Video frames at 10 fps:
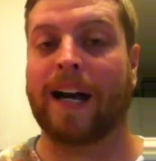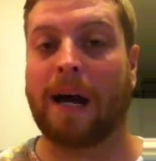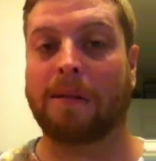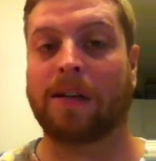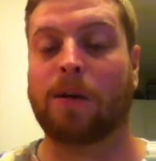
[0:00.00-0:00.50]

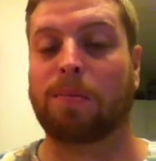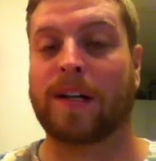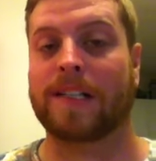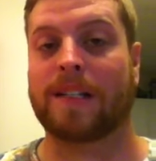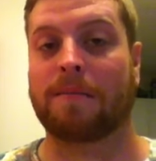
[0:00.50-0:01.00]
I'm gonna go
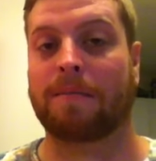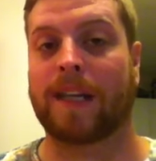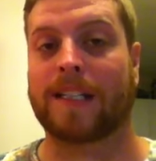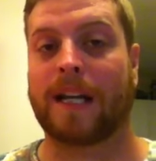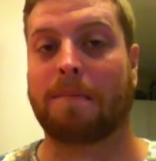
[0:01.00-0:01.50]
play some
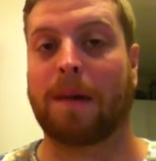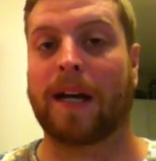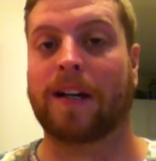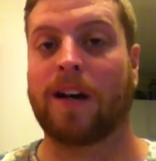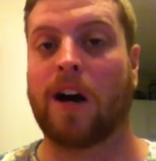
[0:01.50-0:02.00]
Excite
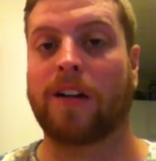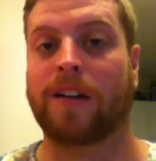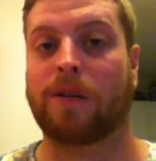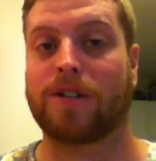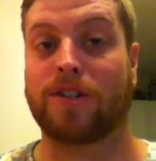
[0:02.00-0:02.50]
Bike on
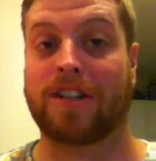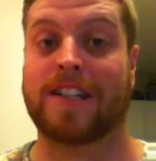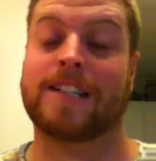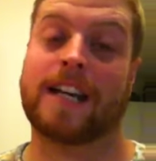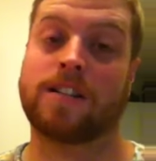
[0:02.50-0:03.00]
the original
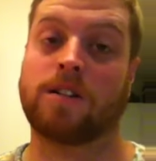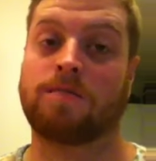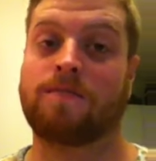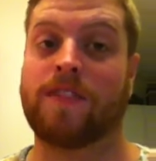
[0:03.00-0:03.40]
Nintendo.